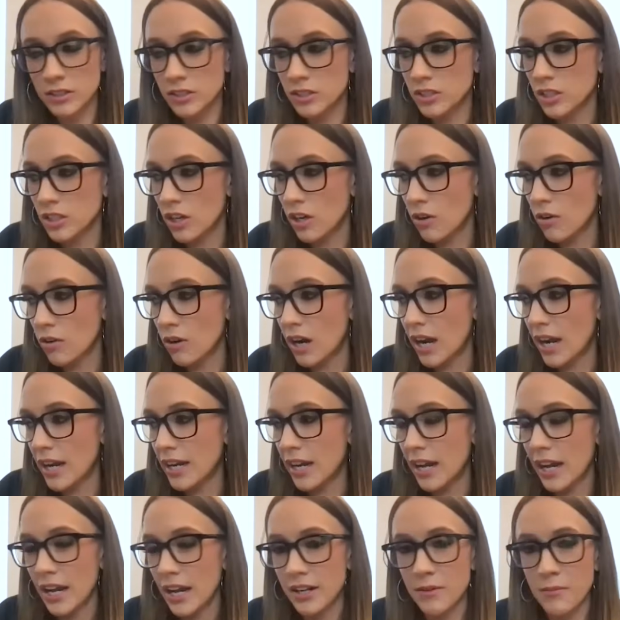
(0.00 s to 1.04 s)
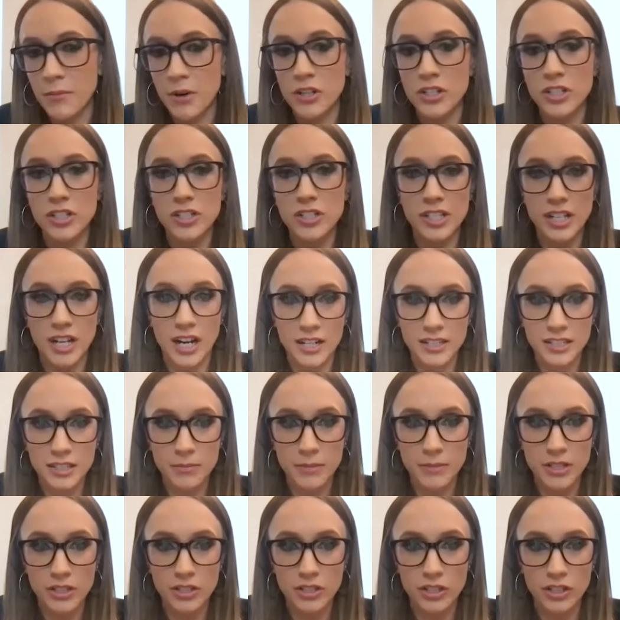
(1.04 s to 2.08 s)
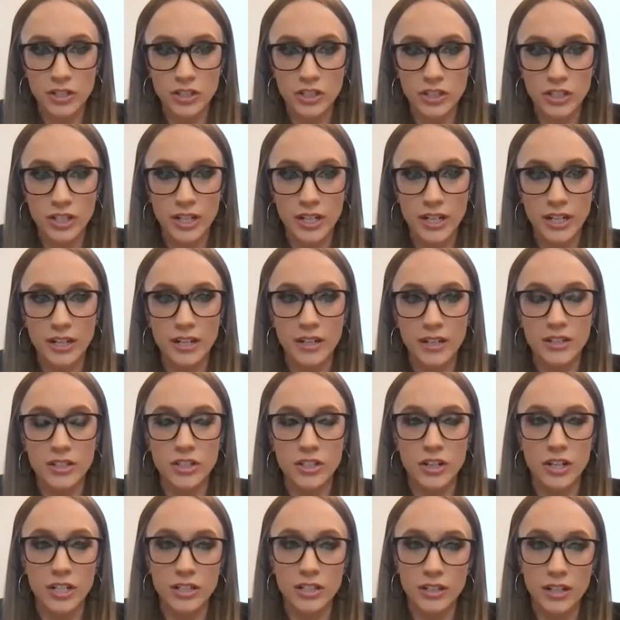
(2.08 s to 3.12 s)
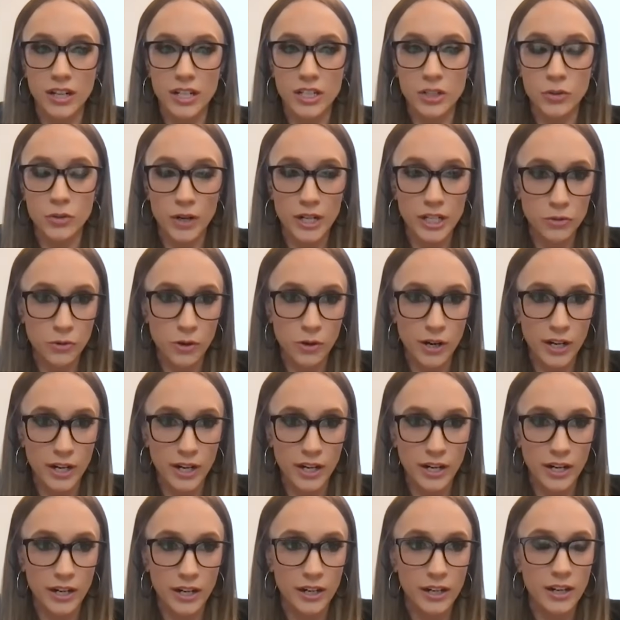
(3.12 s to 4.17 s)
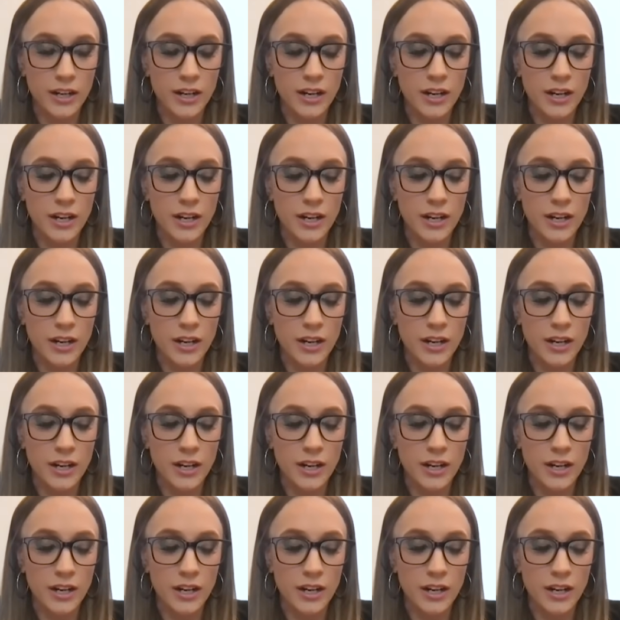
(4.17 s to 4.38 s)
So I had an emergency ostomy surgery during in 2020.